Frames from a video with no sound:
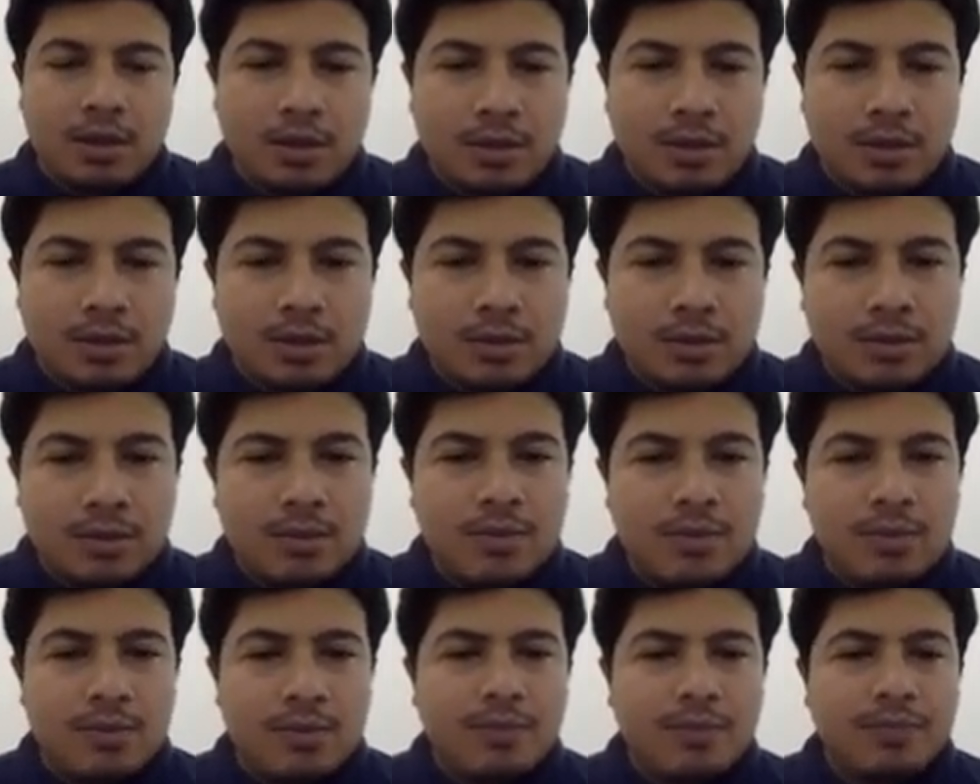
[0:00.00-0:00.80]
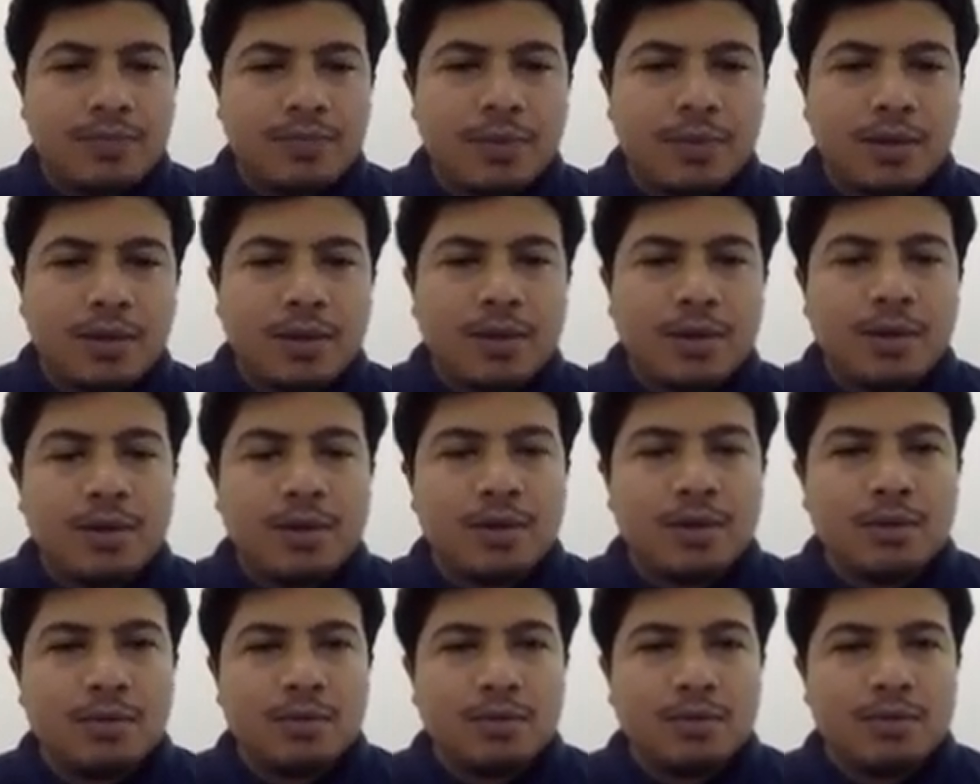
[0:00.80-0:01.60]
So
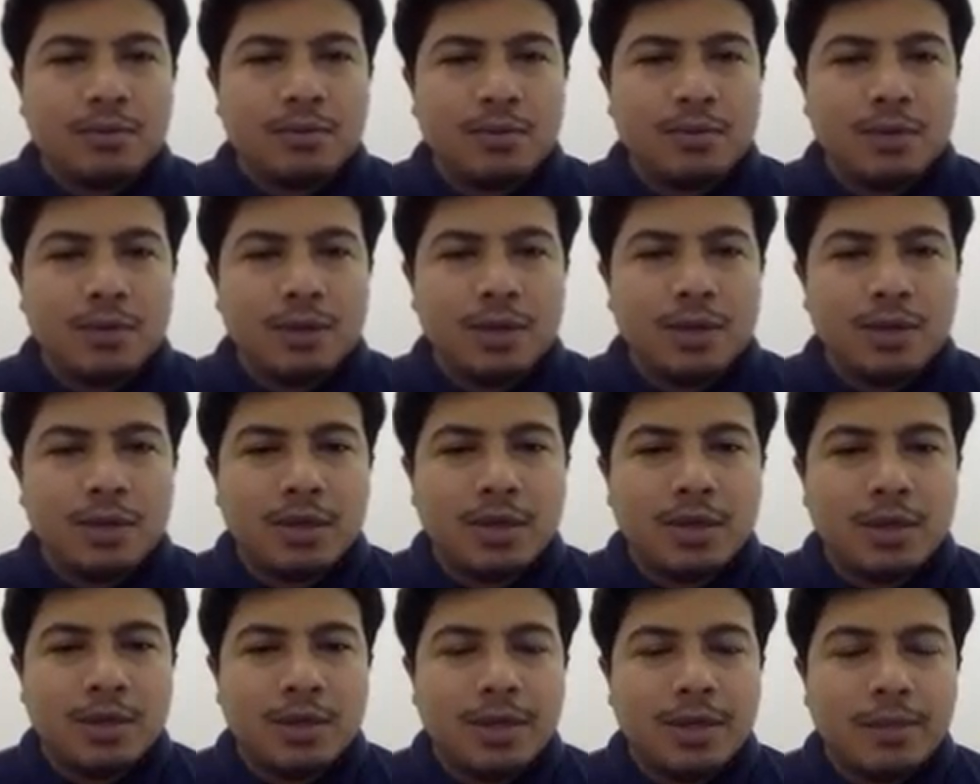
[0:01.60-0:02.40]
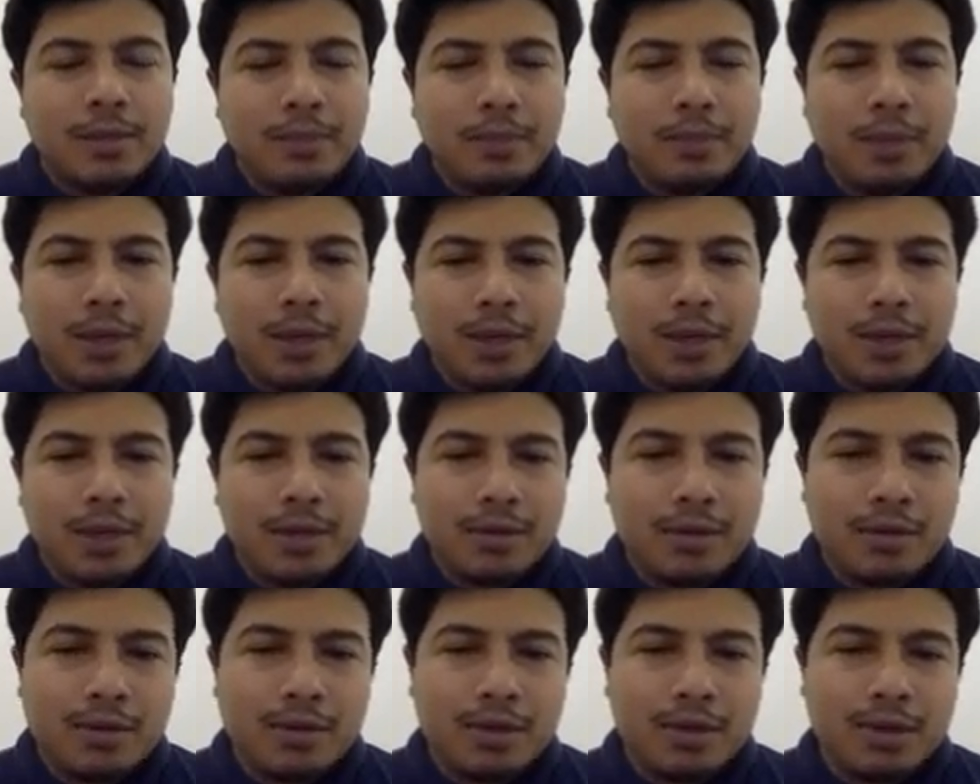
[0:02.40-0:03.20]
in implied
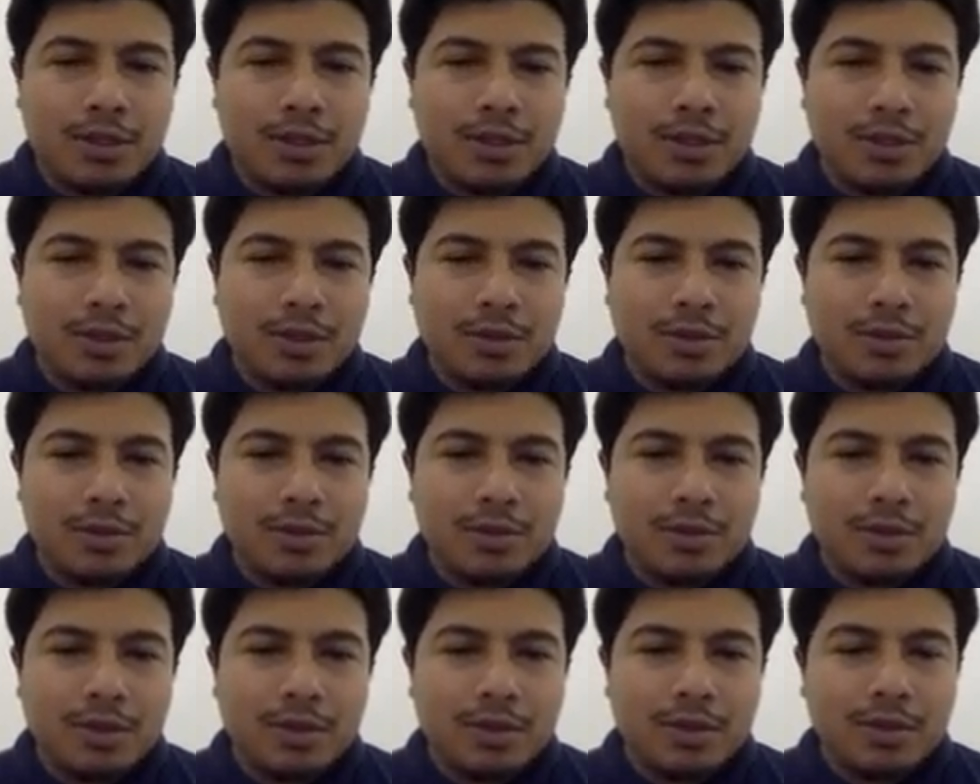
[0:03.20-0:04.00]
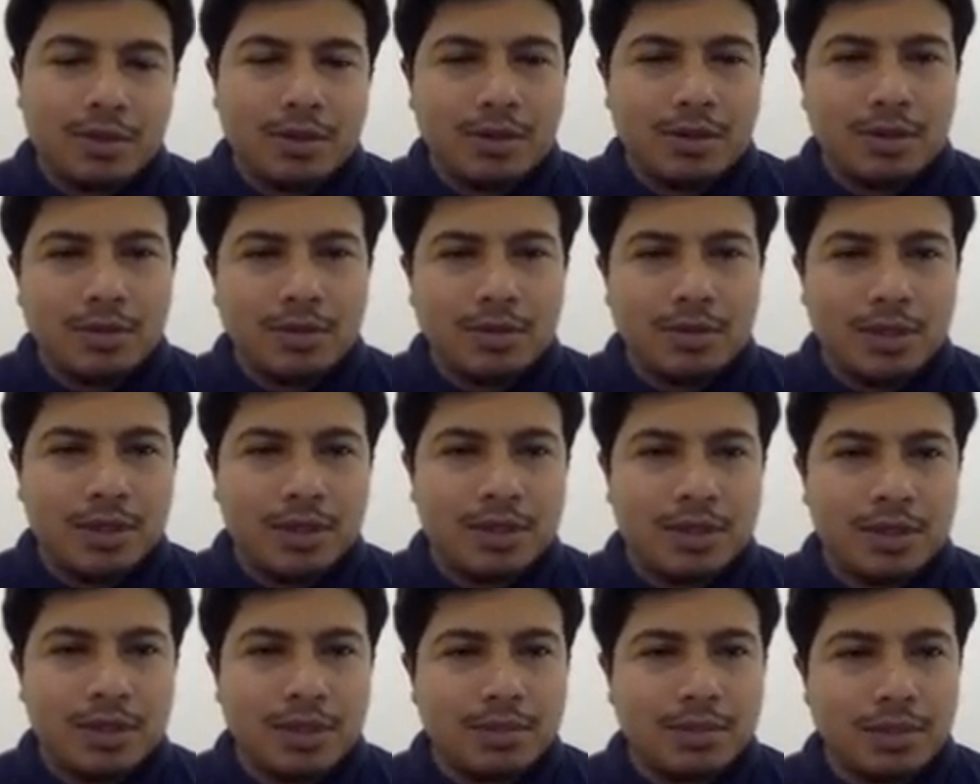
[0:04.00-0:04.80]
conditionals, normally
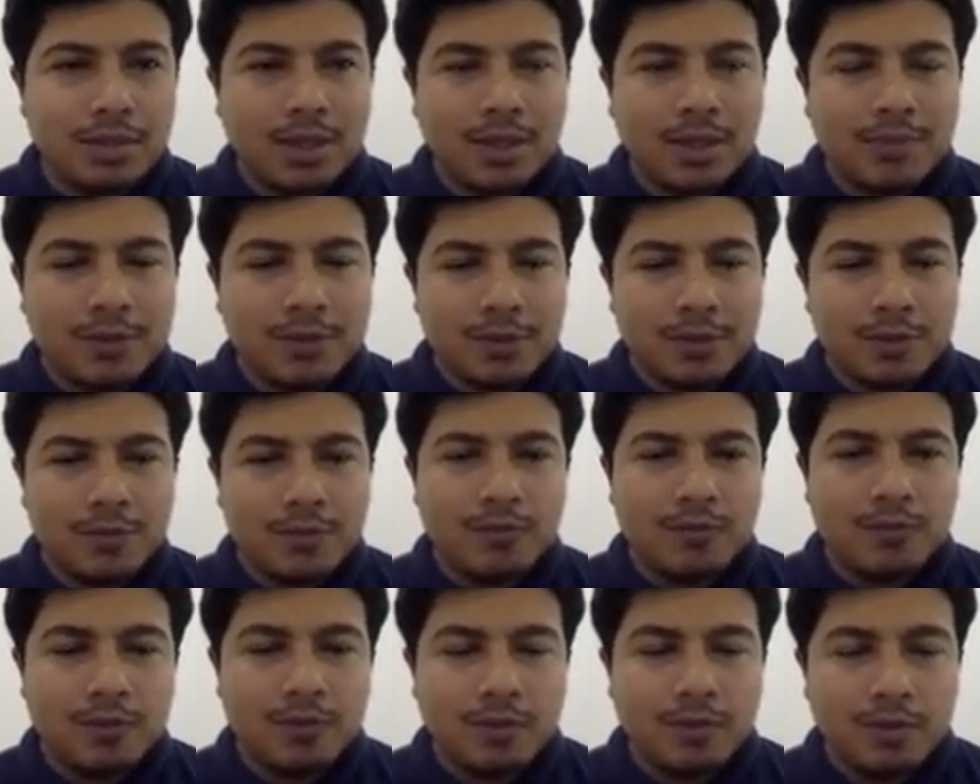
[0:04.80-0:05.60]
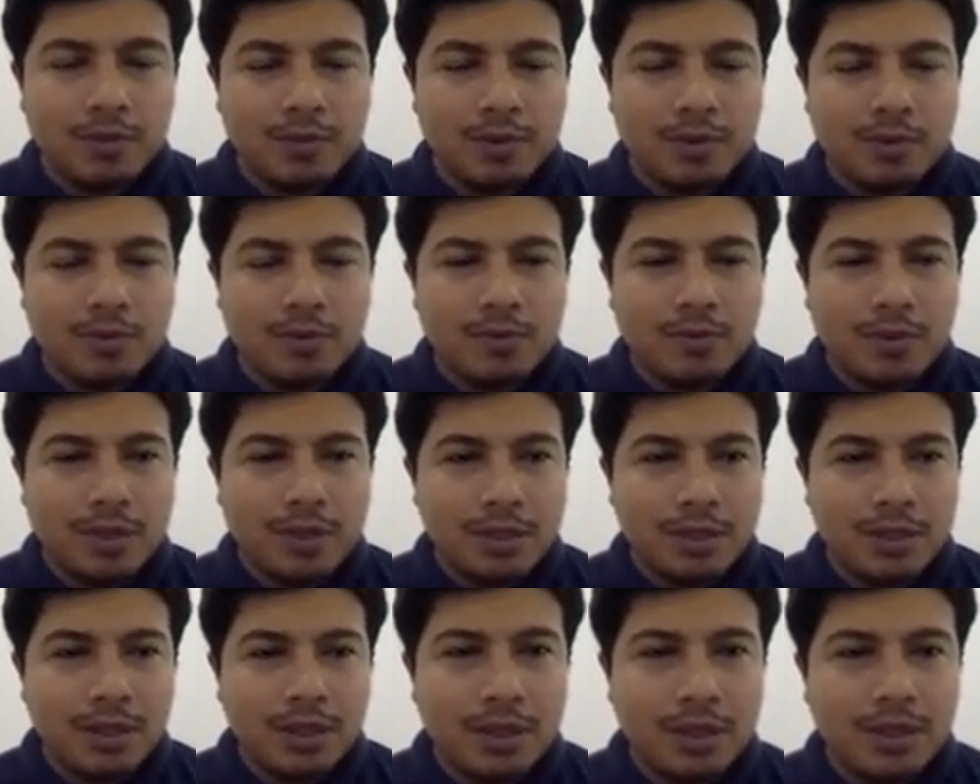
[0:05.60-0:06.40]
sometimes we
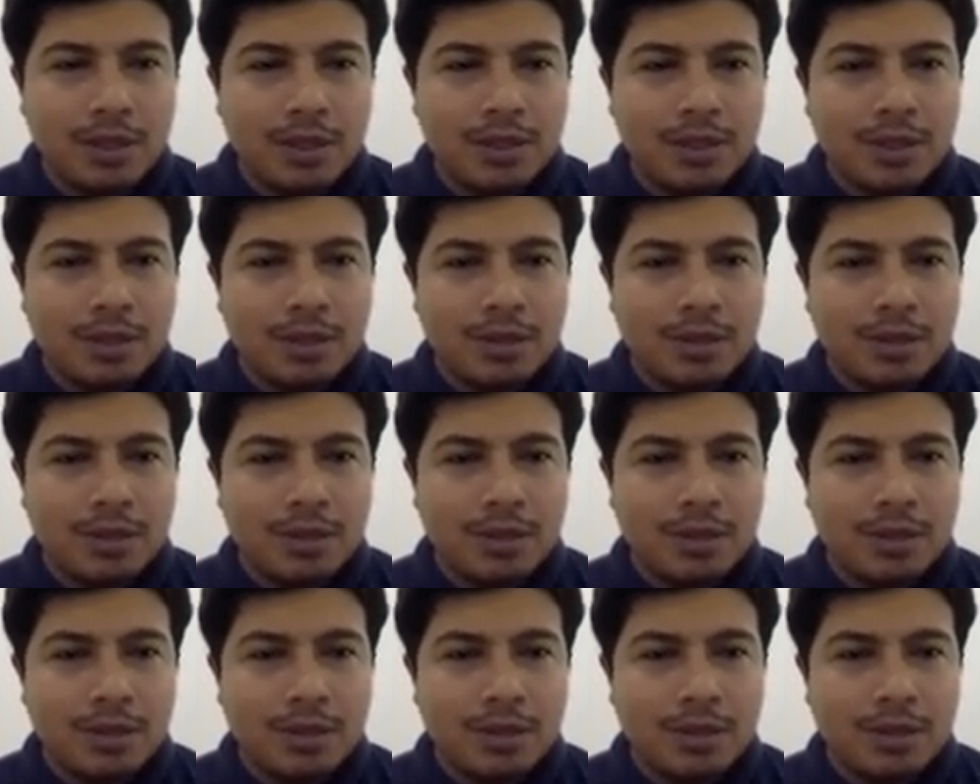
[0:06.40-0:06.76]
say